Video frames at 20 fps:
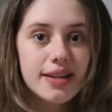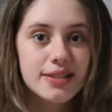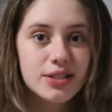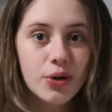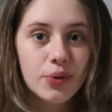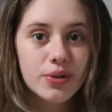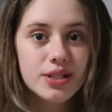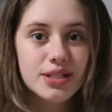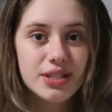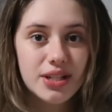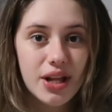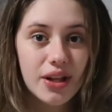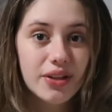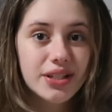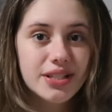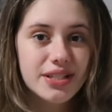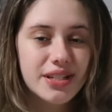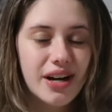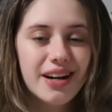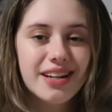So we're still
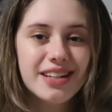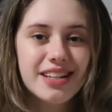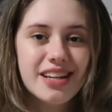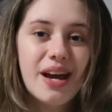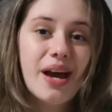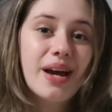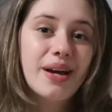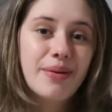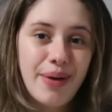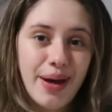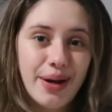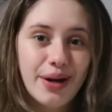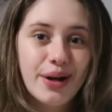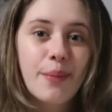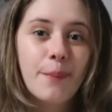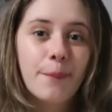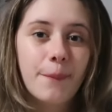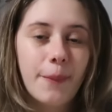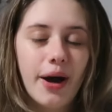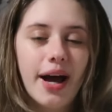starting to get
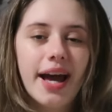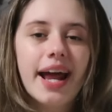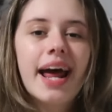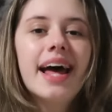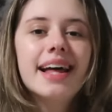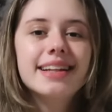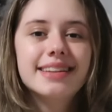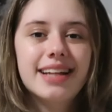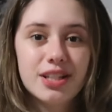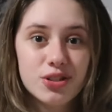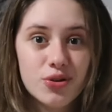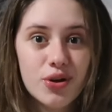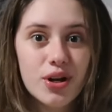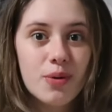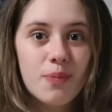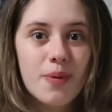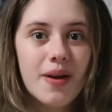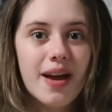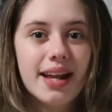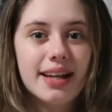better, but that's going
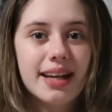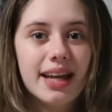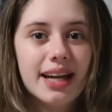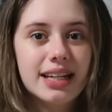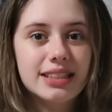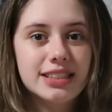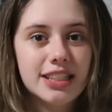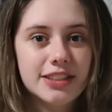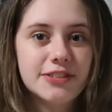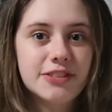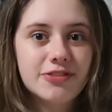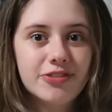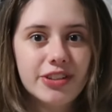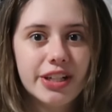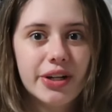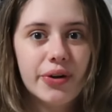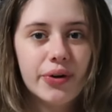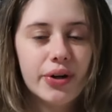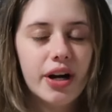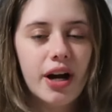to be in, like, a different
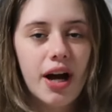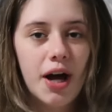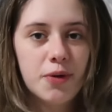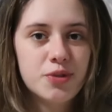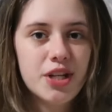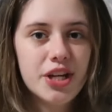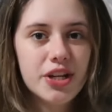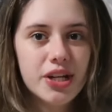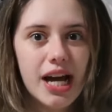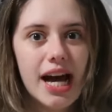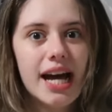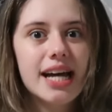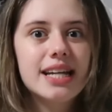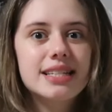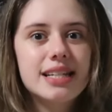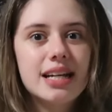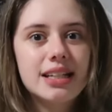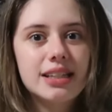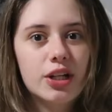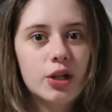video where I'll update you
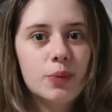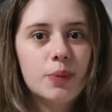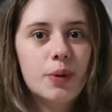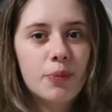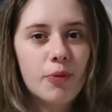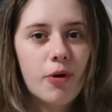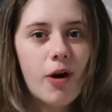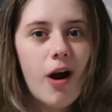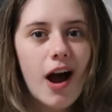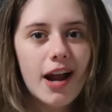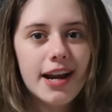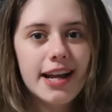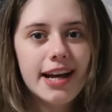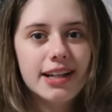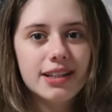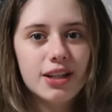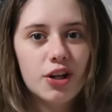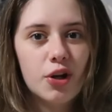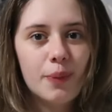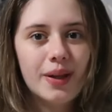guys a little bit more on it
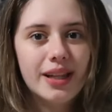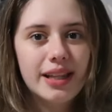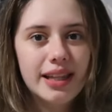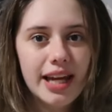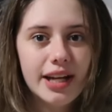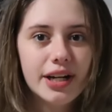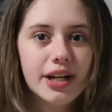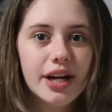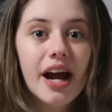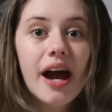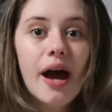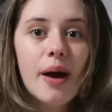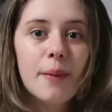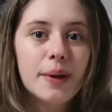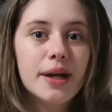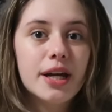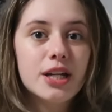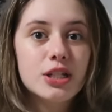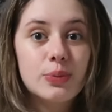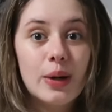a little bit later,
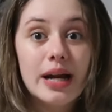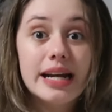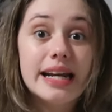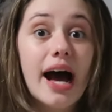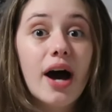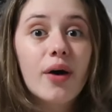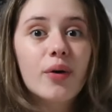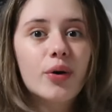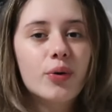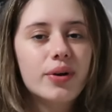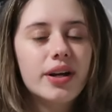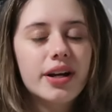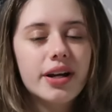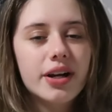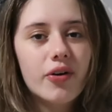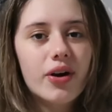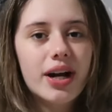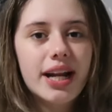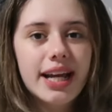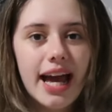because right now we are
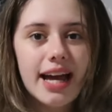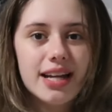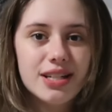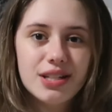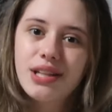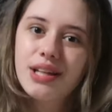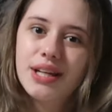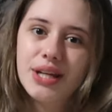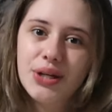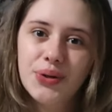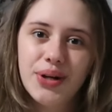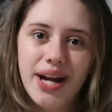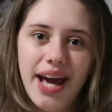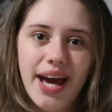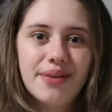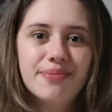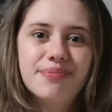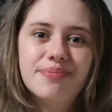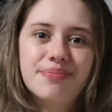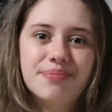going to get into the
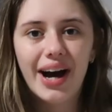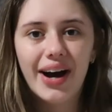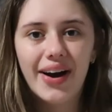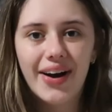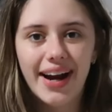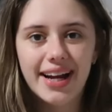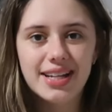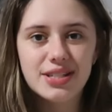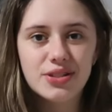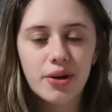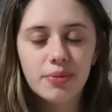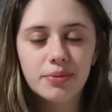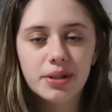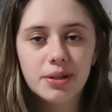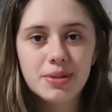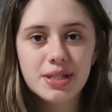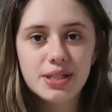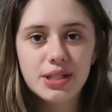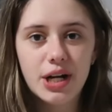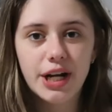Q&A. Alright, so I'm going
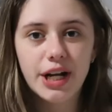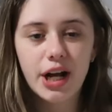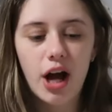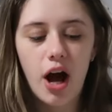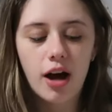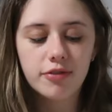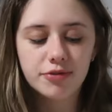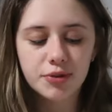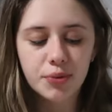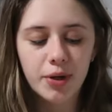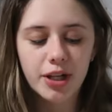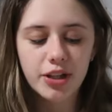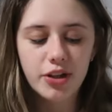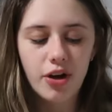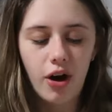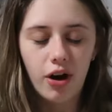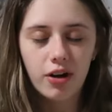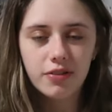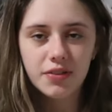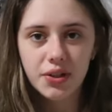to be starting off with
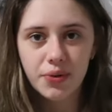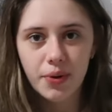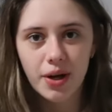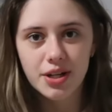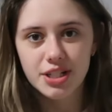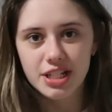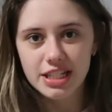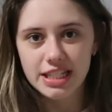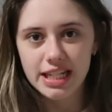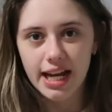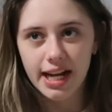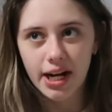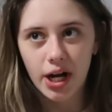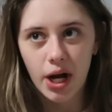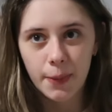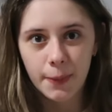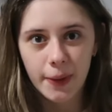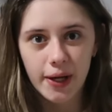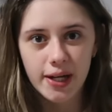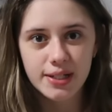all the questions that I
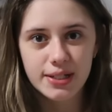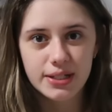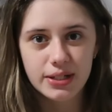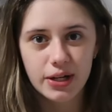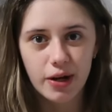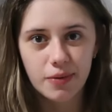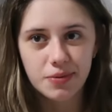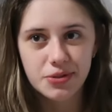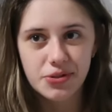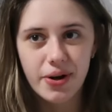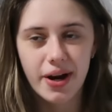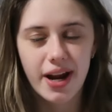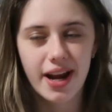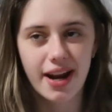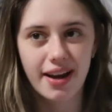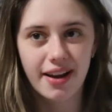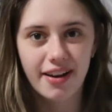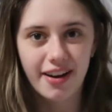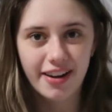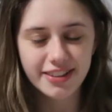got on my Instagram story,
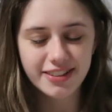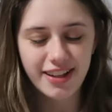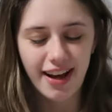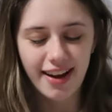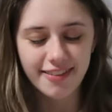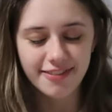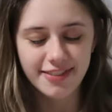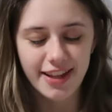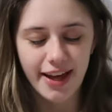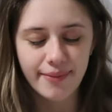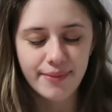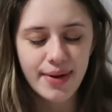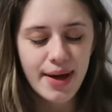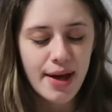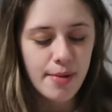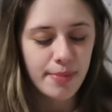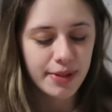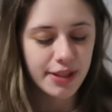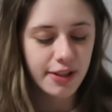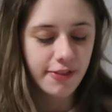and I got a lot of them.
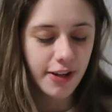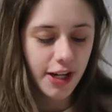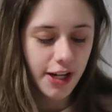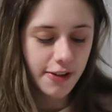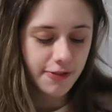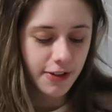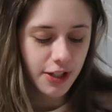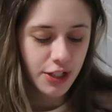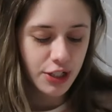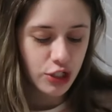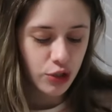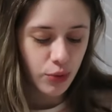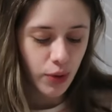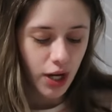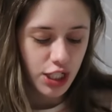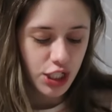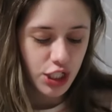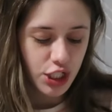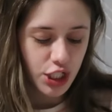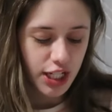But the very first
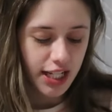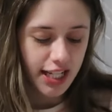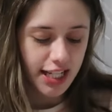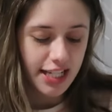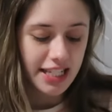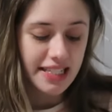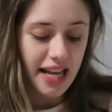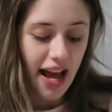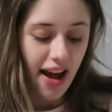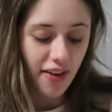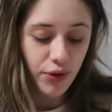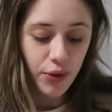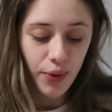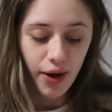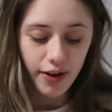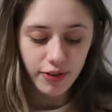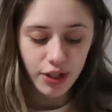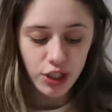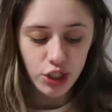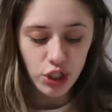question is Have you
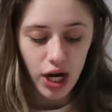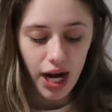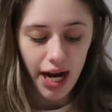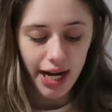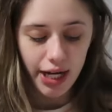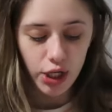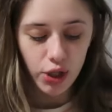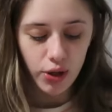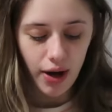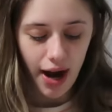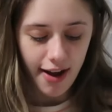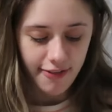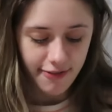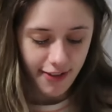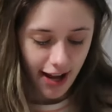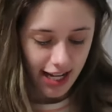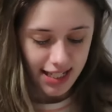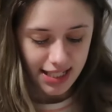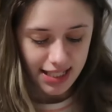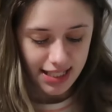ever tried Graf
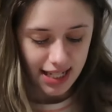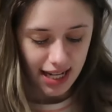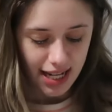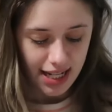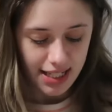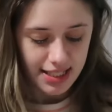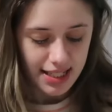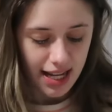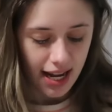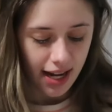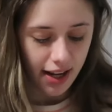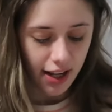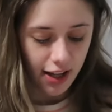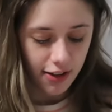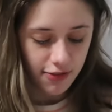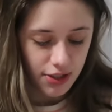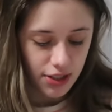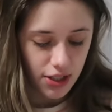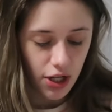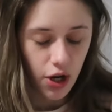ice skates? And
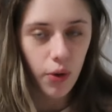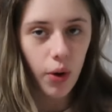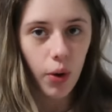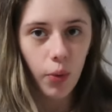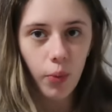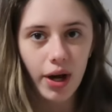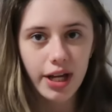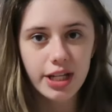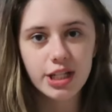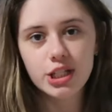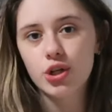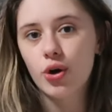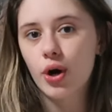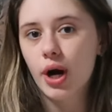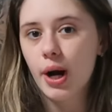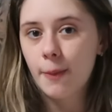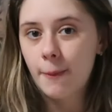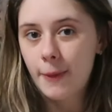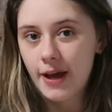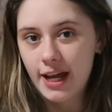if so, what is your
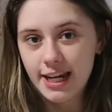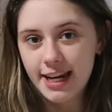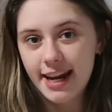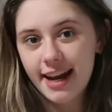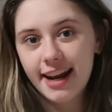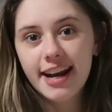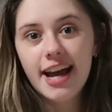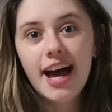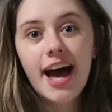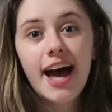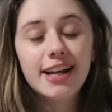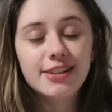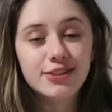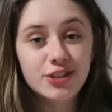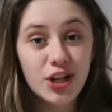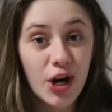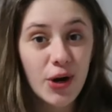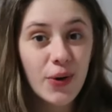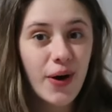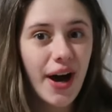opinion?
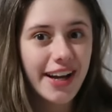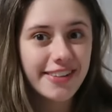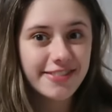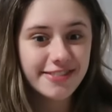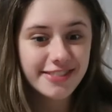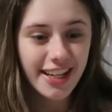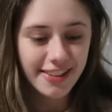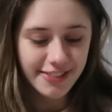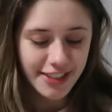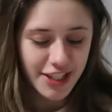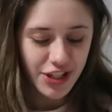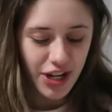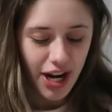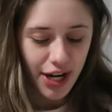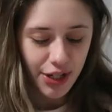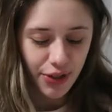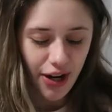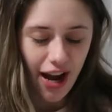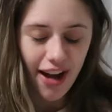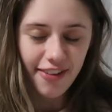No, I've never
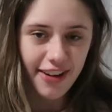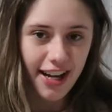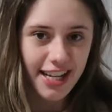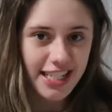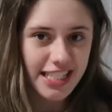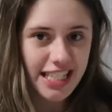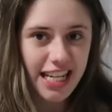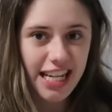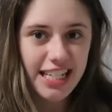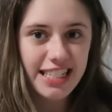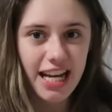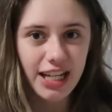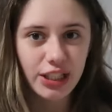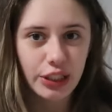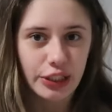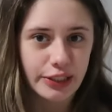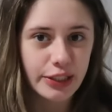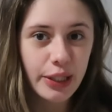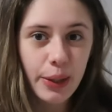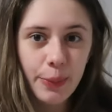tried Graf ice skates. I
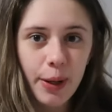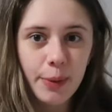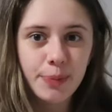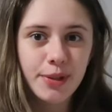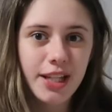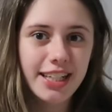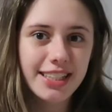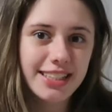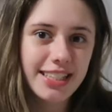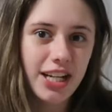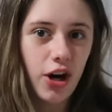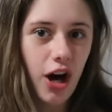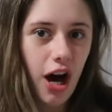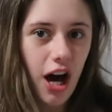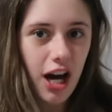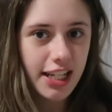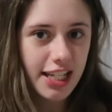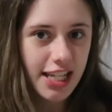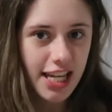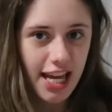looked them up, they sell
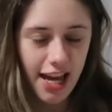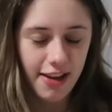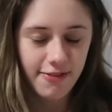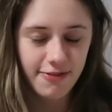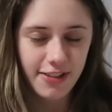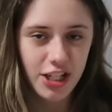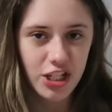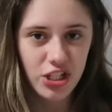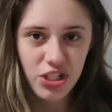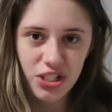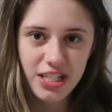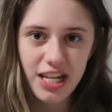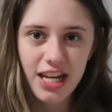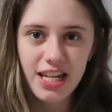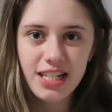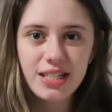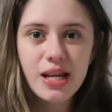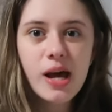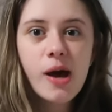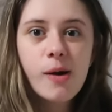hockey and figure
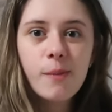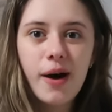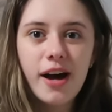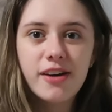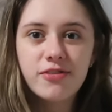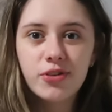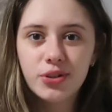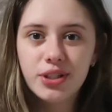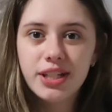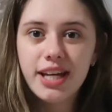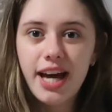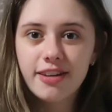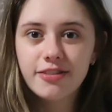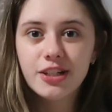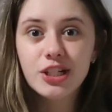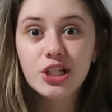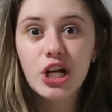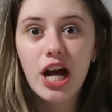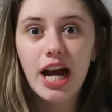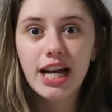skates, but I've only
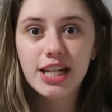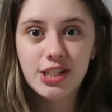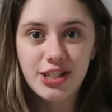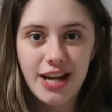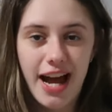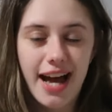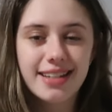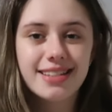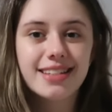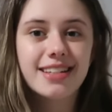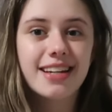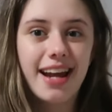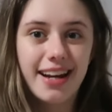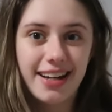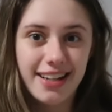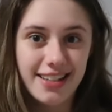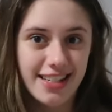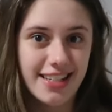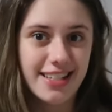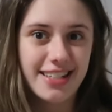ever tried Jackson and
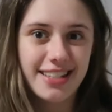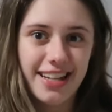Edea